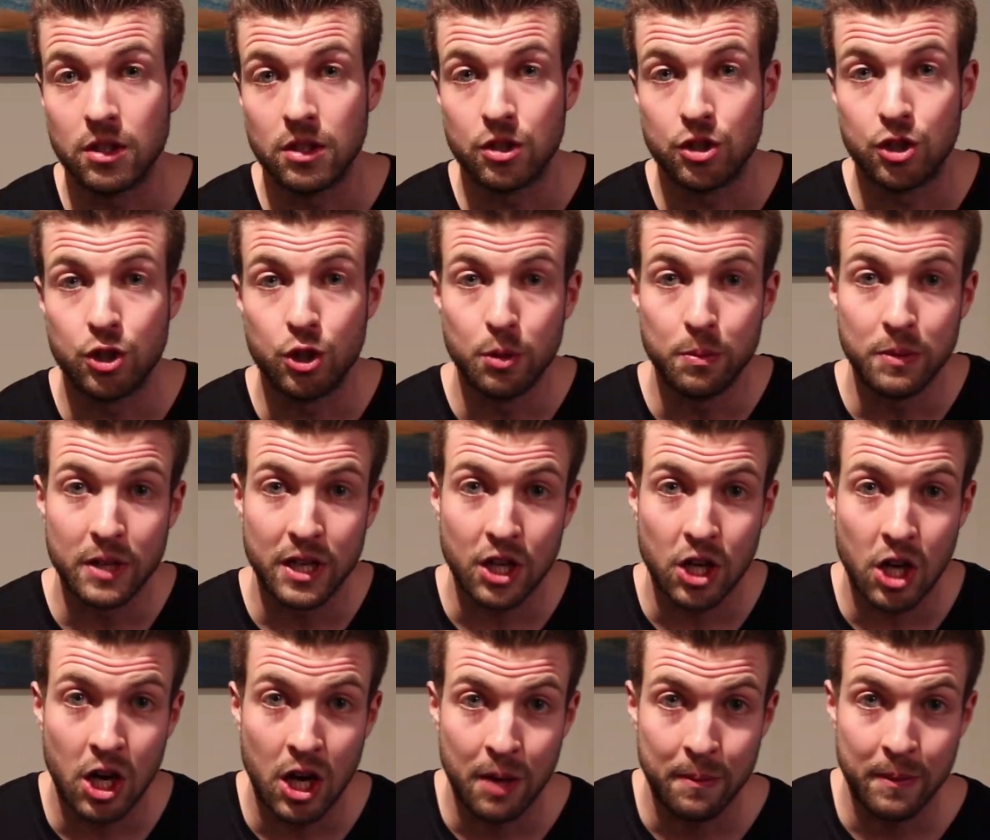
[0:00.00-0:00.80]
Shoot me a
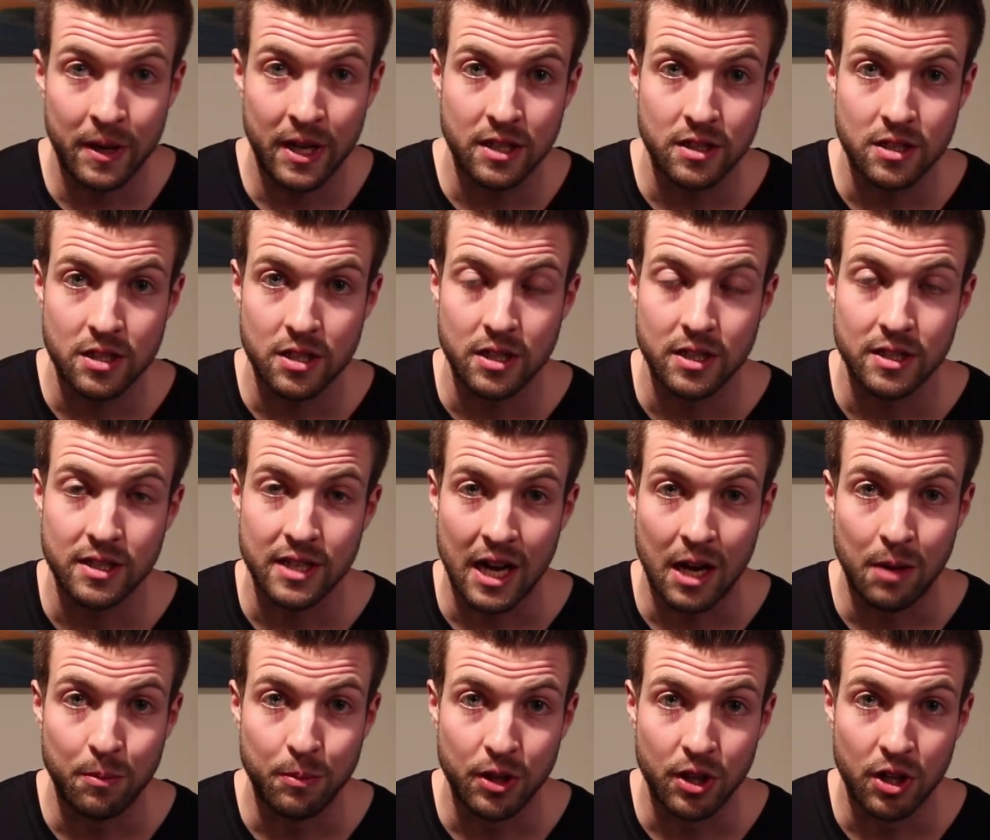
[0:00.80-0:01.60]
comment
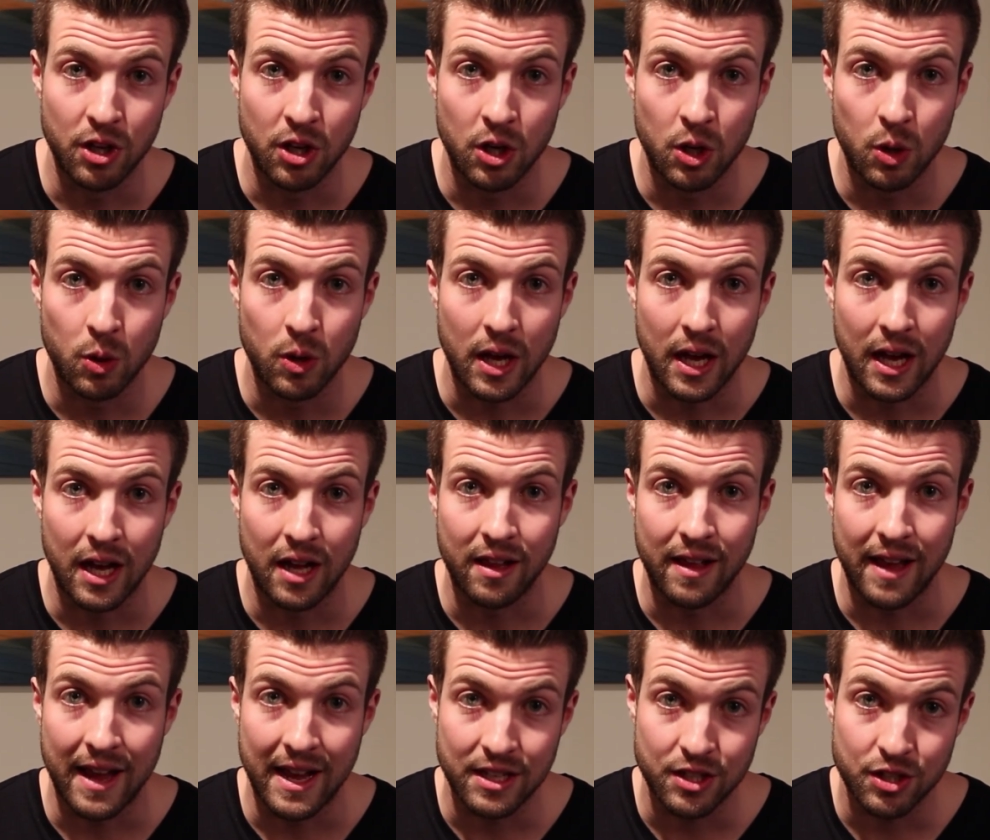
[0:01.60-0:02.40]
down below.
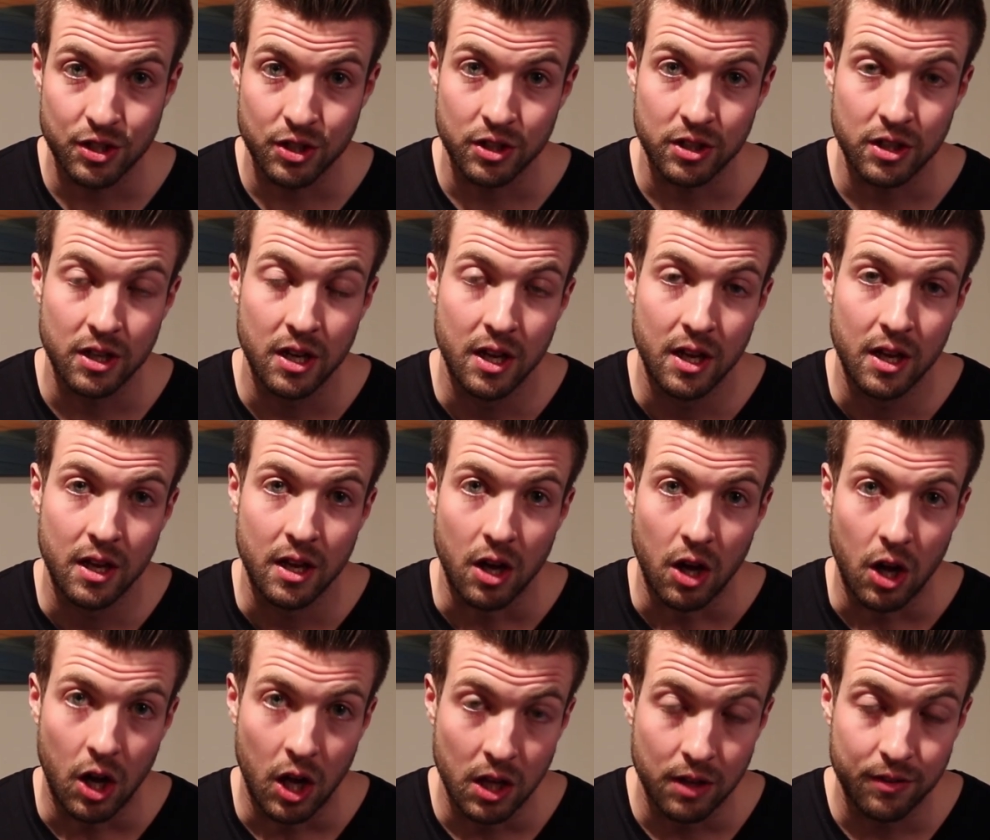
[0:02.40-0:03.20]
I'll answer
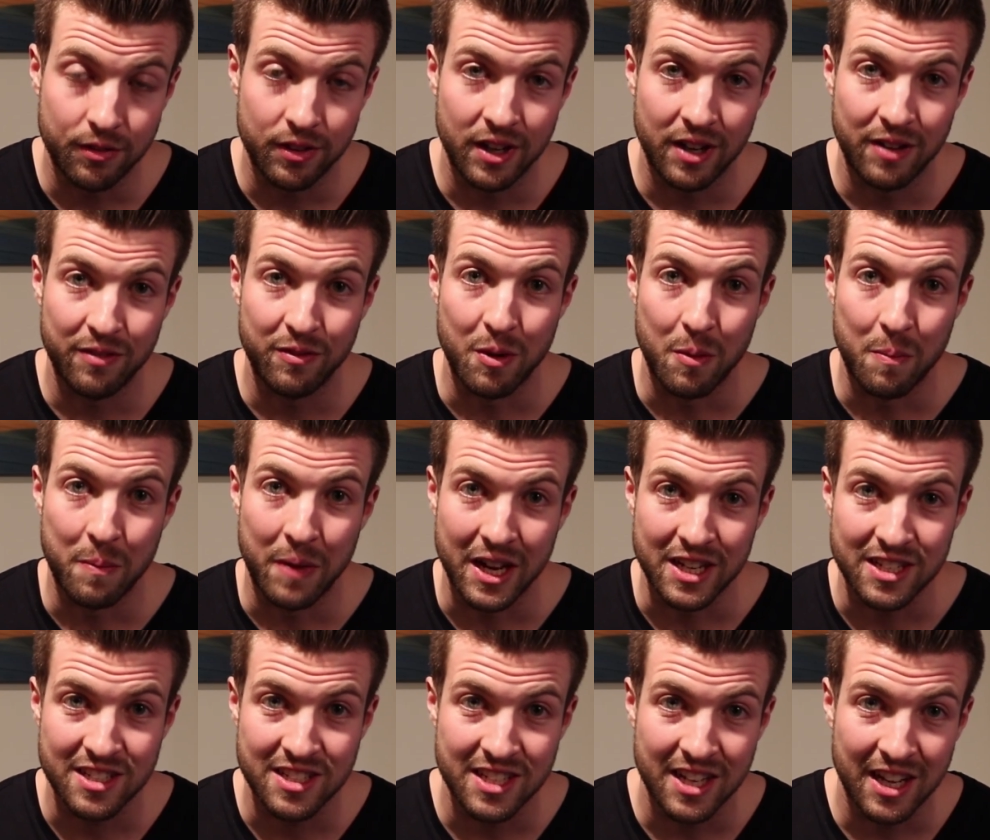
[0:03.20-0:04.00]
all of them
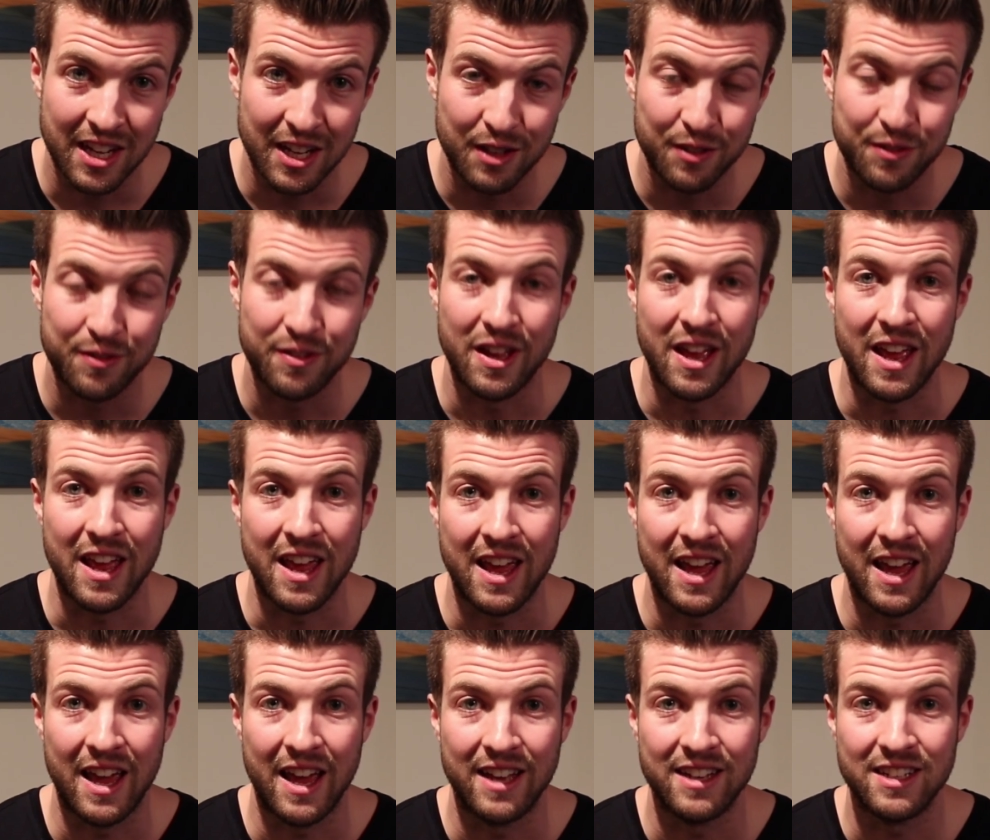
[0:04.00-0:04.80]
myself,
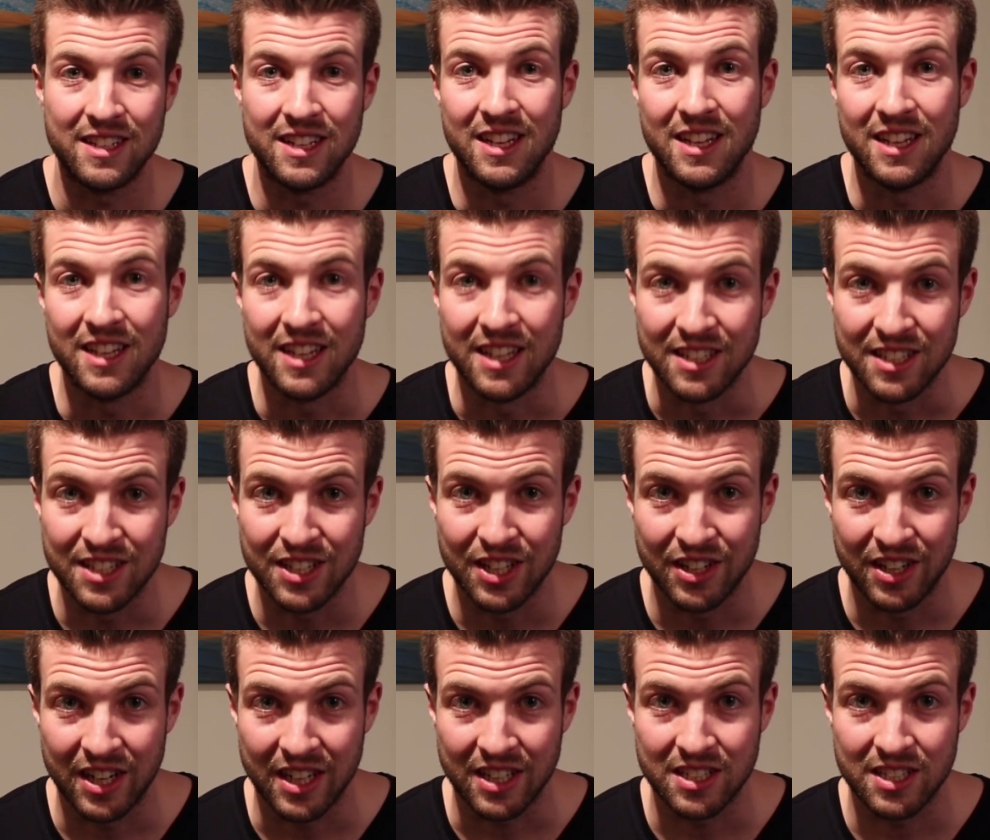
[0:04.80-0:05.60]
and
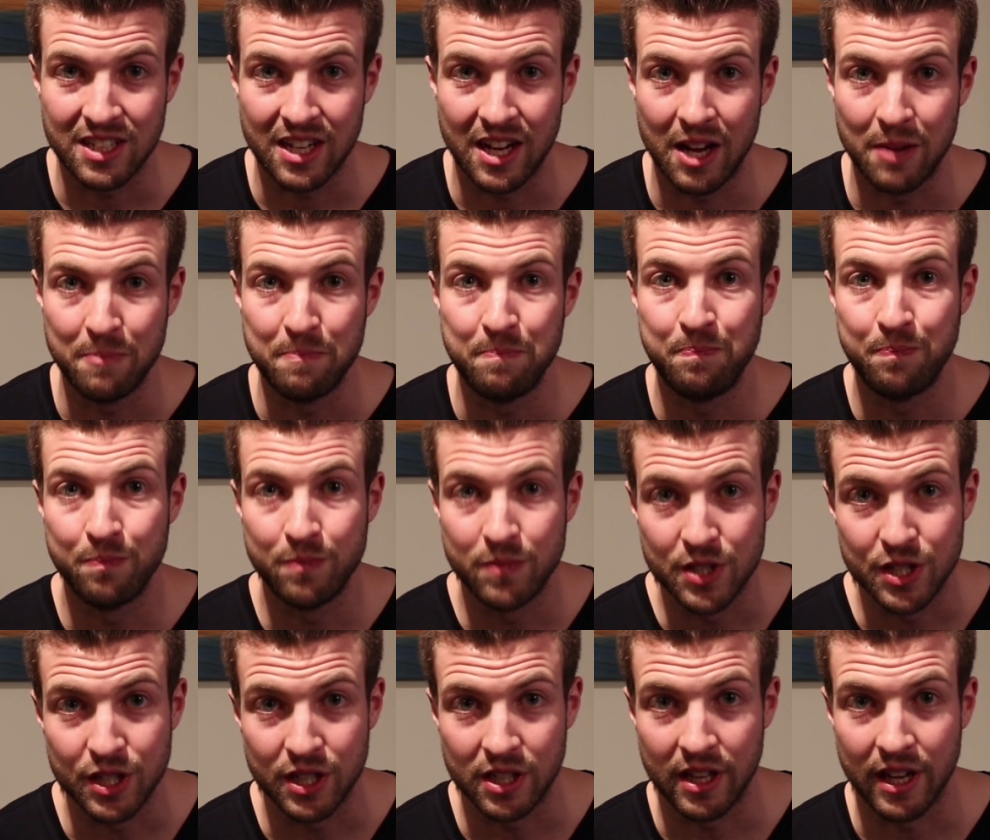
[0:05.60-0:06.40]
until next time,
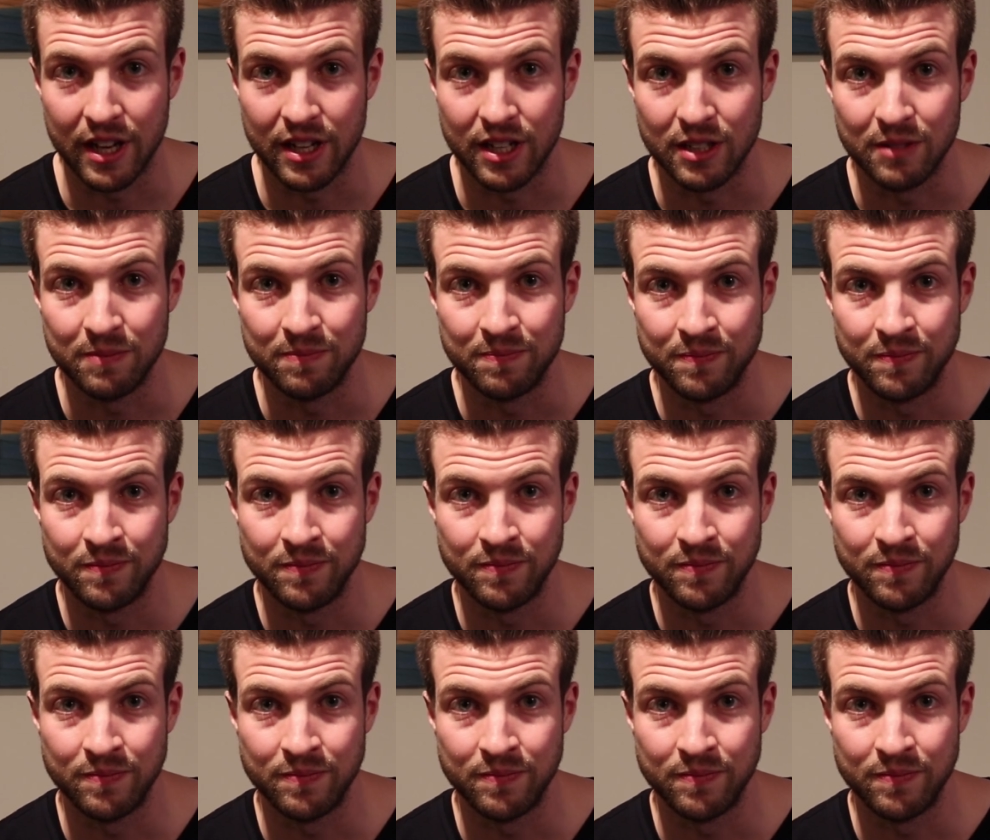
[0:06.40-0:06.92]
see you later.